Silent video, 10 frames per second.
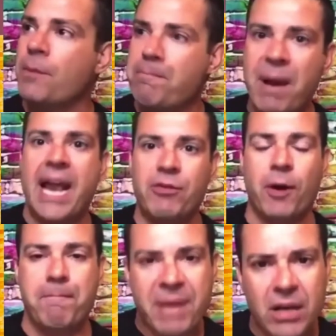pay their
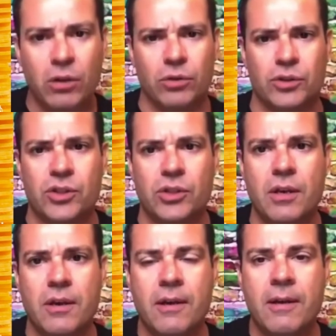bills.
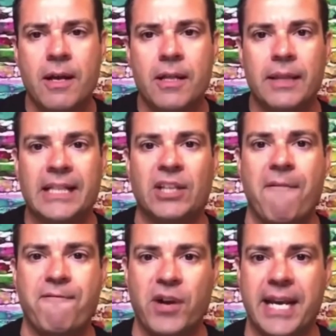Let's
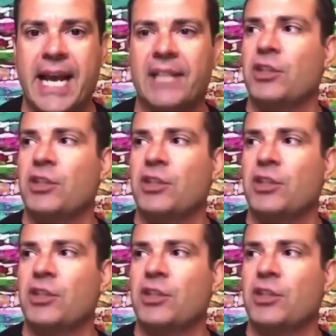not forget that